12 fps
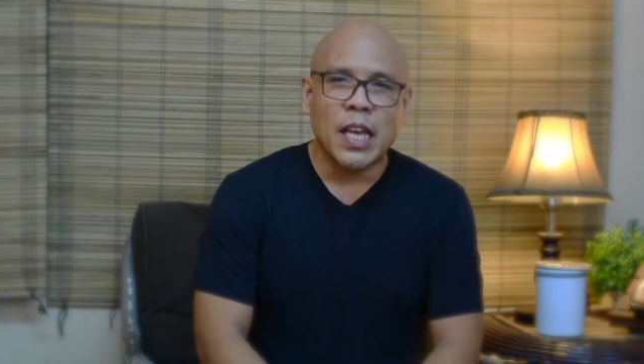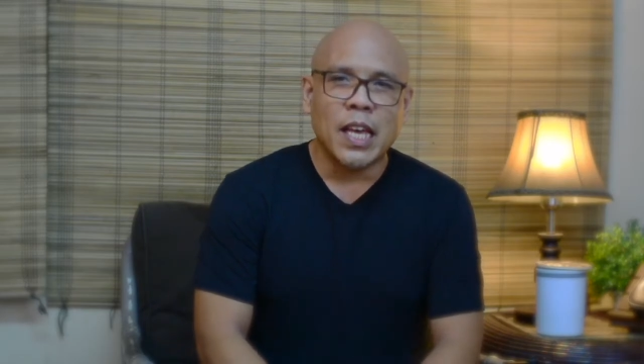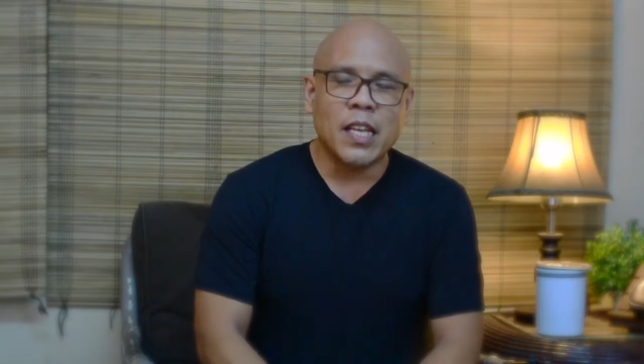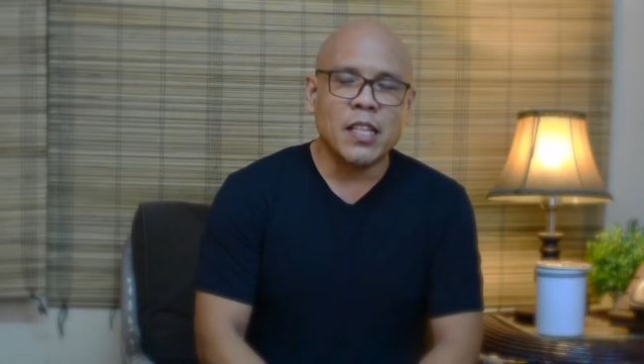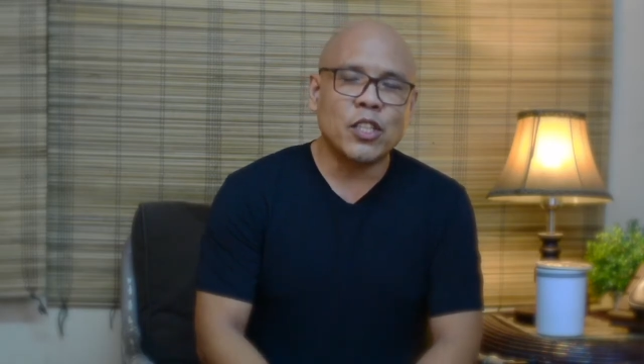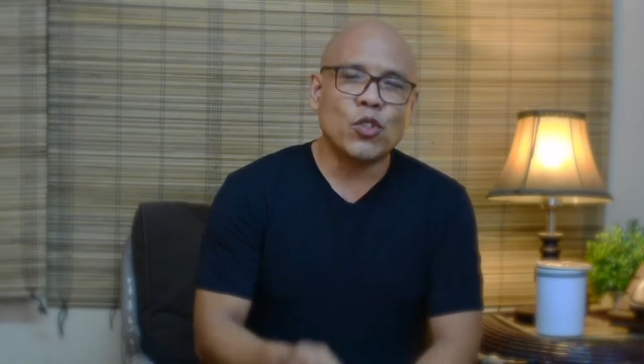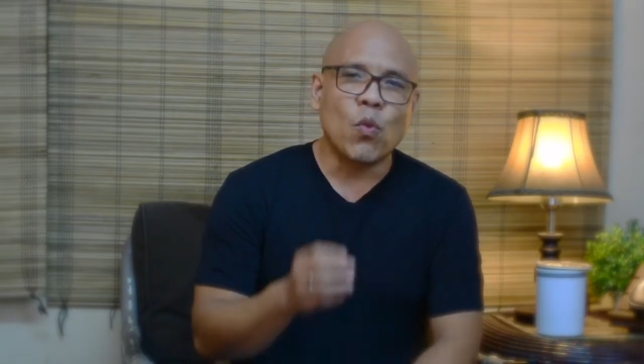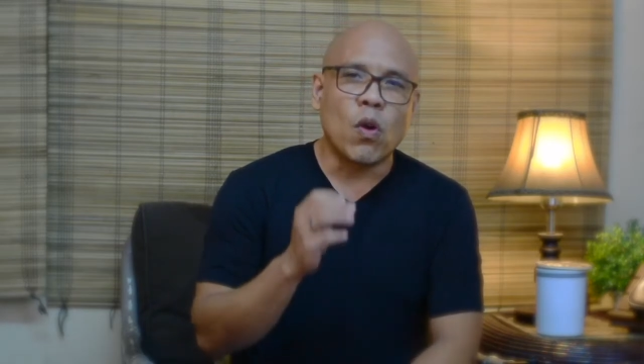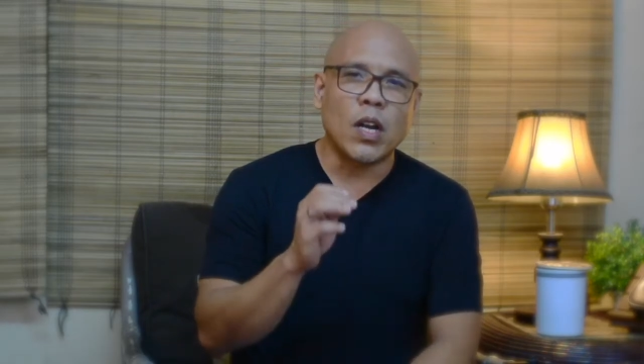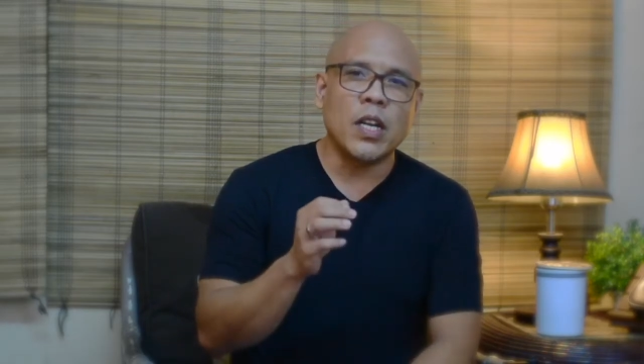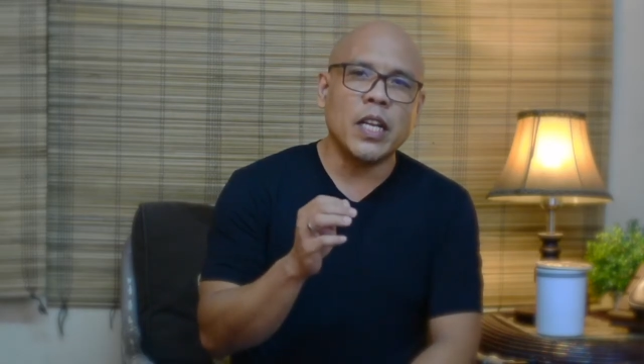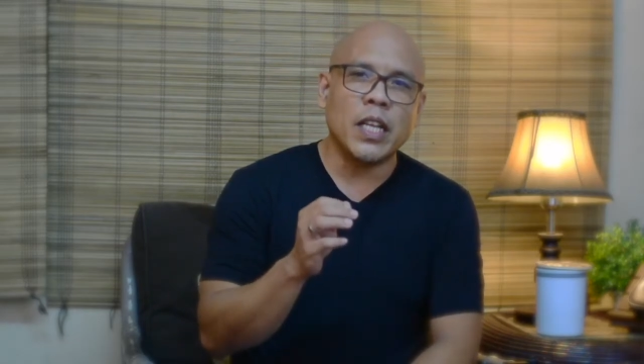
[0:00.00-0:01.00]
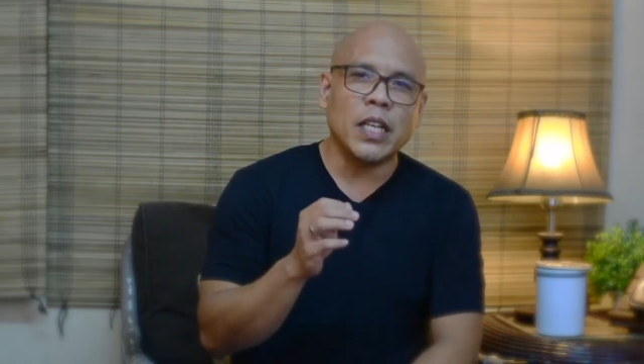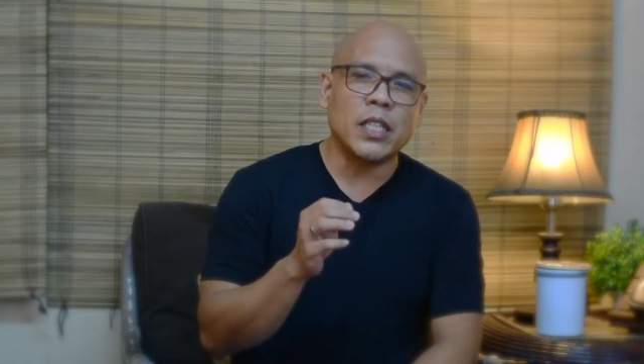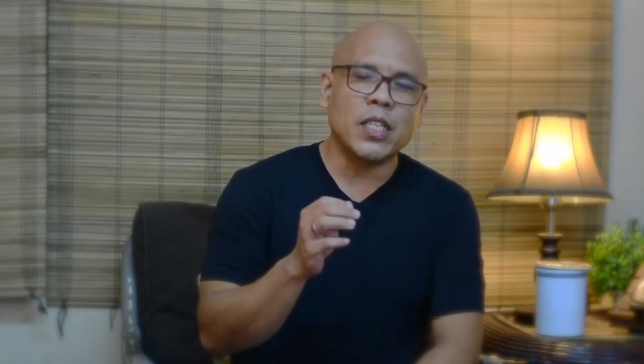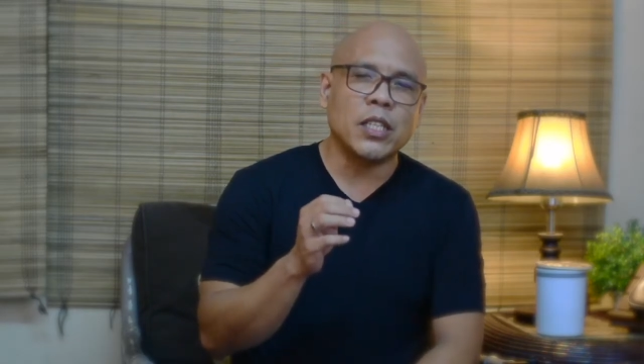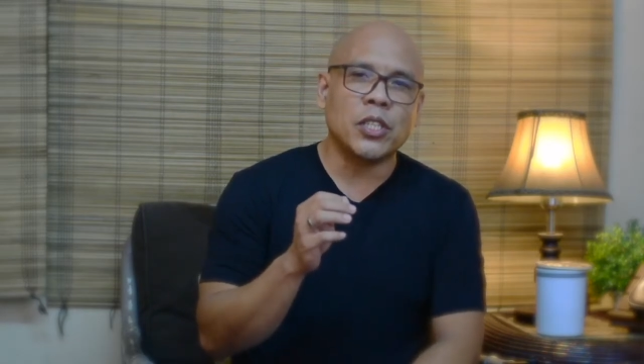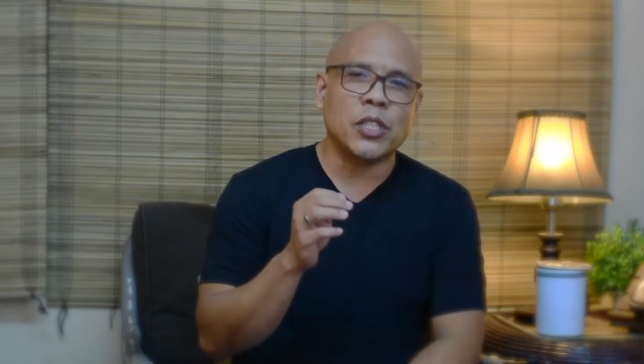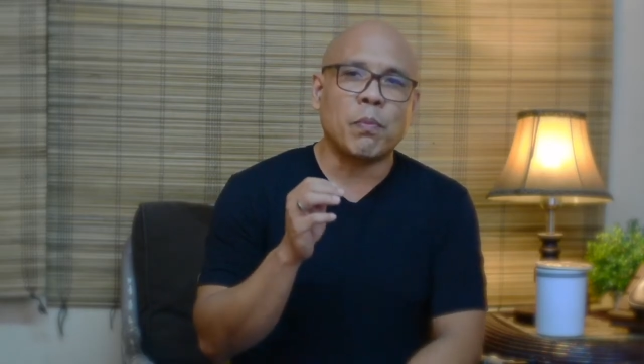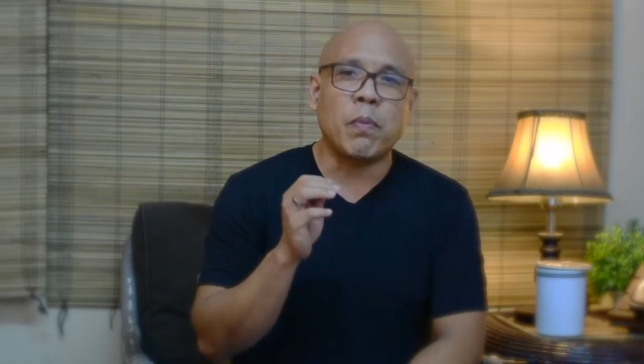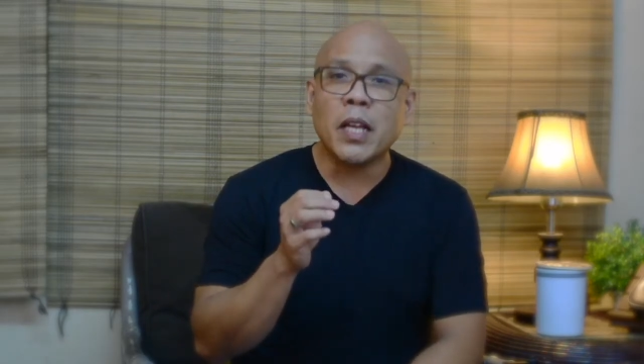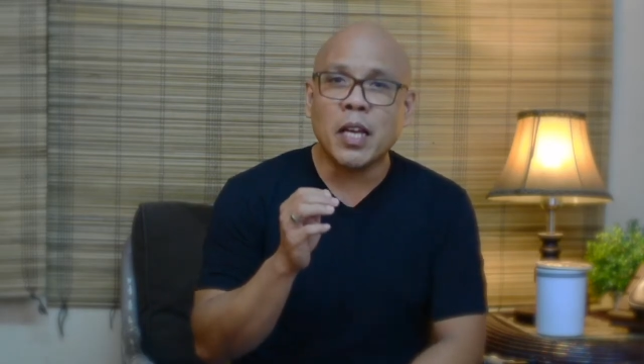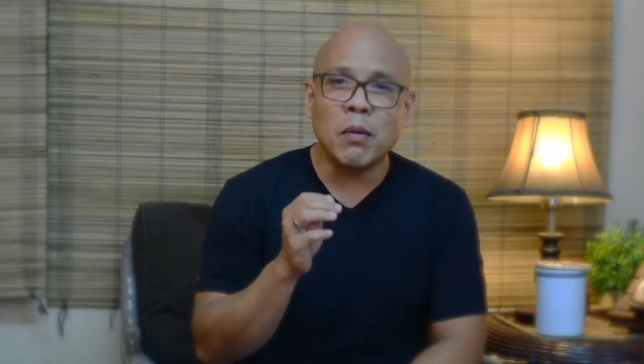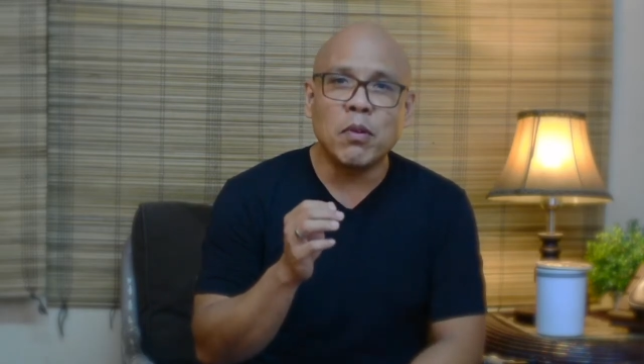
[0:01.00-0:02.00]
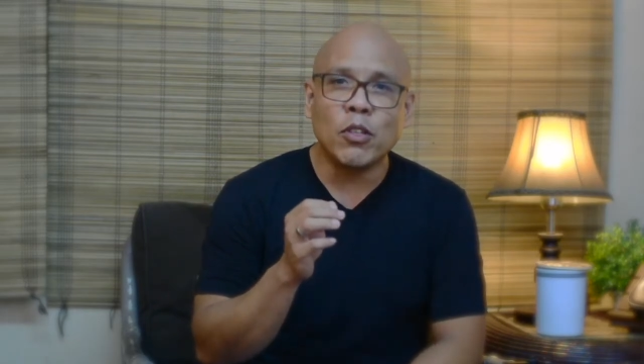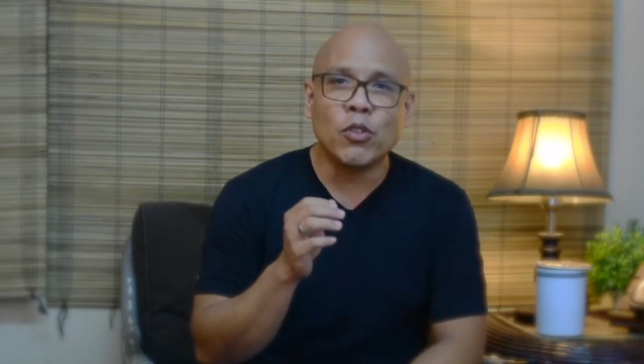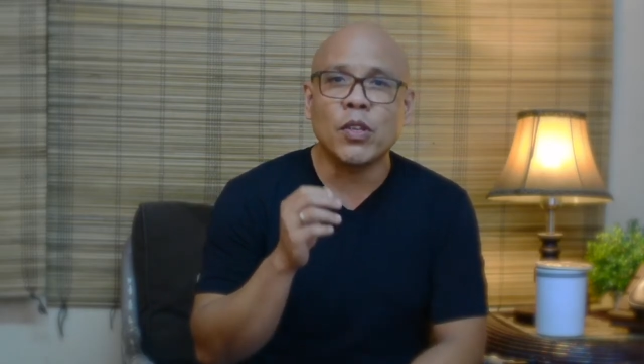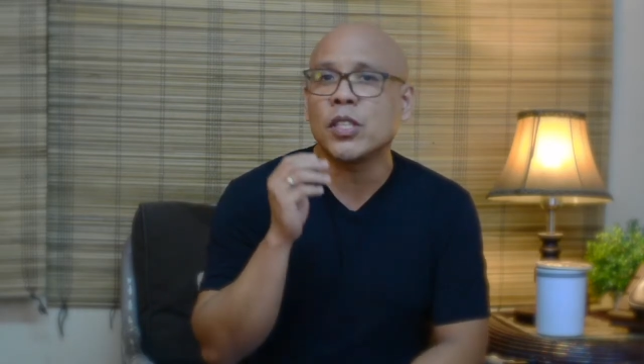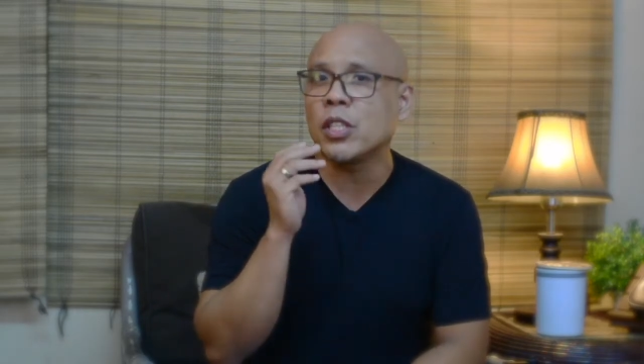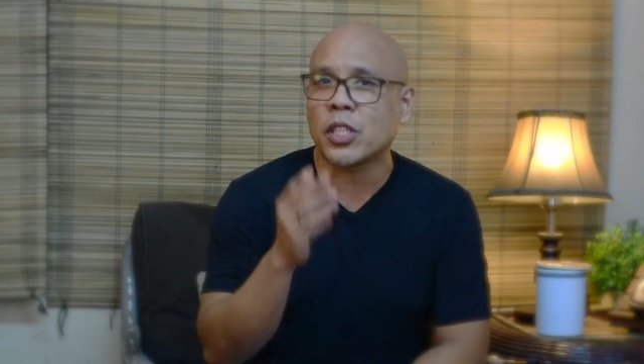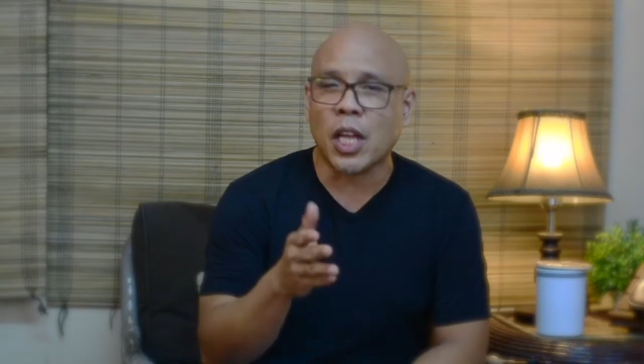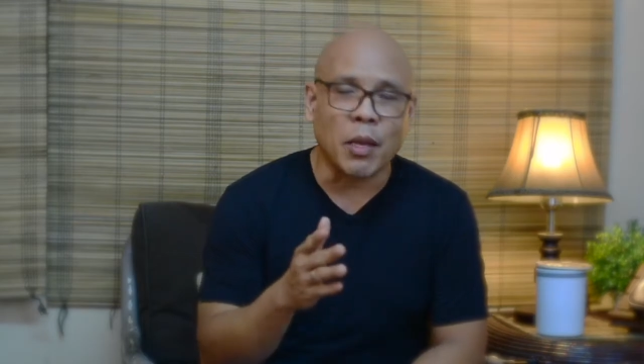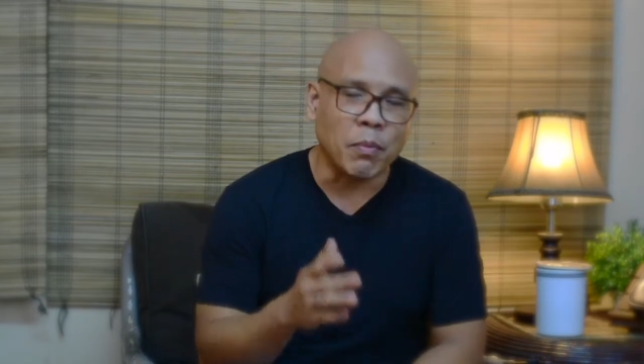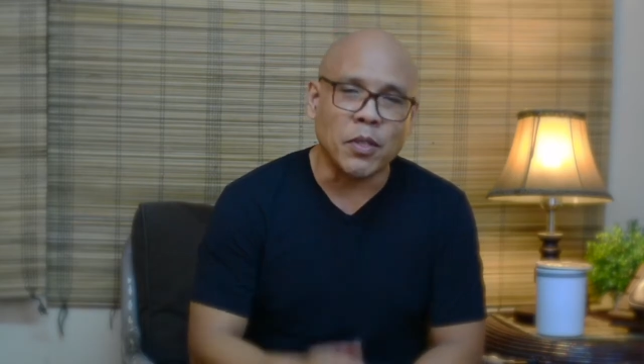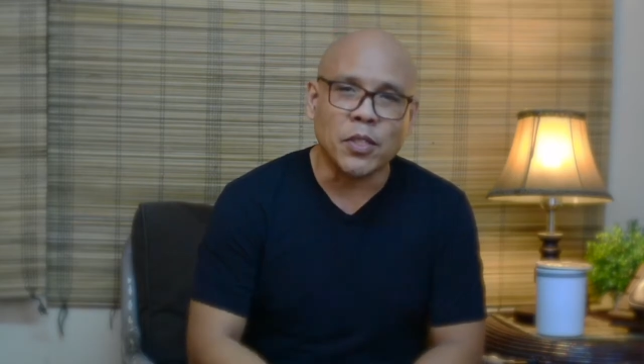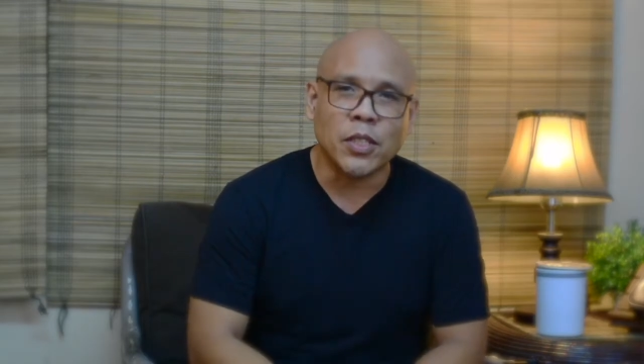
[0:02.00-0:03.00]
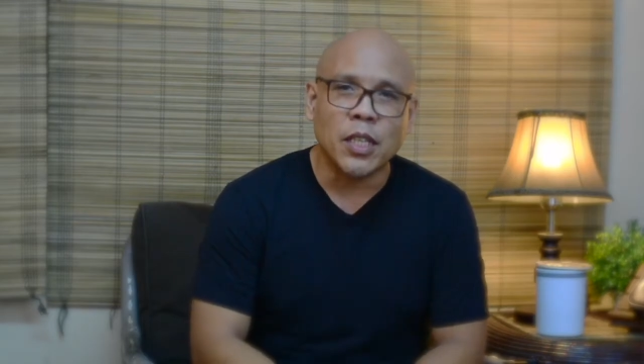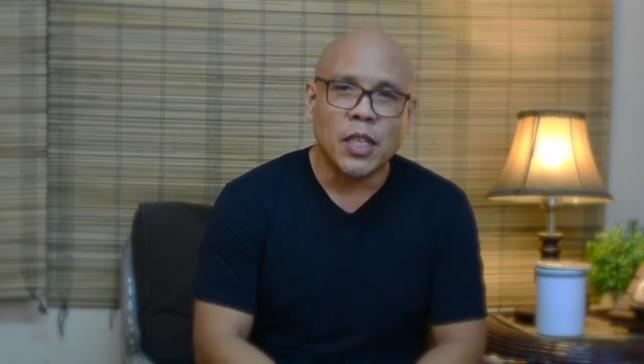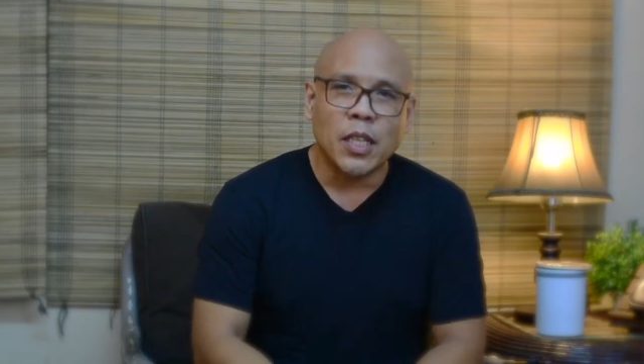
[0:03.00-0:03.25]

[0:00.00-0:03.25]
And this warning is not just applicable to his disciples,